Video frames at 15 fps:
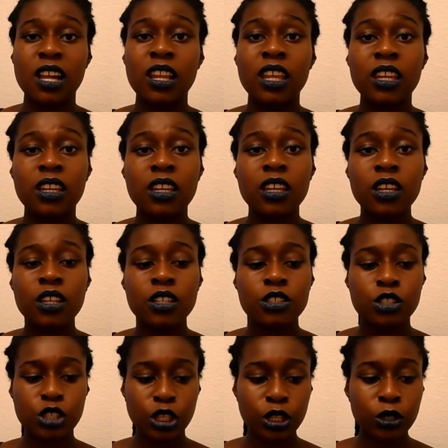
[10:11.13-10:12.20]
Arlen
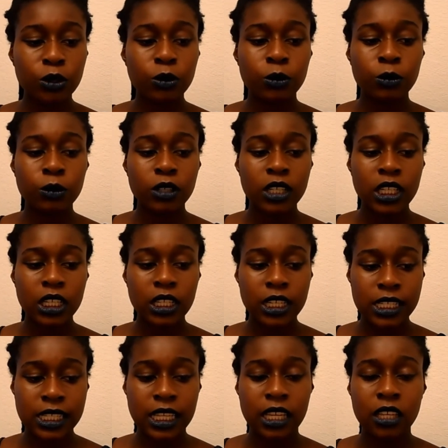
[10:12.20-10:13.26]
to
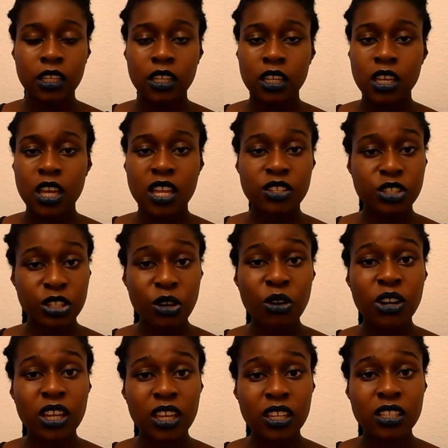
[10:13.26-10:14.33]
Lizzie, and she
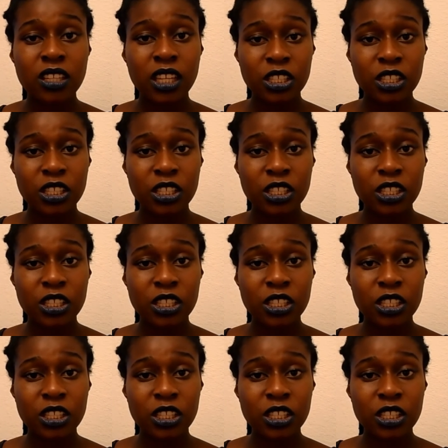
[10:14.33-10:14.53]
got it.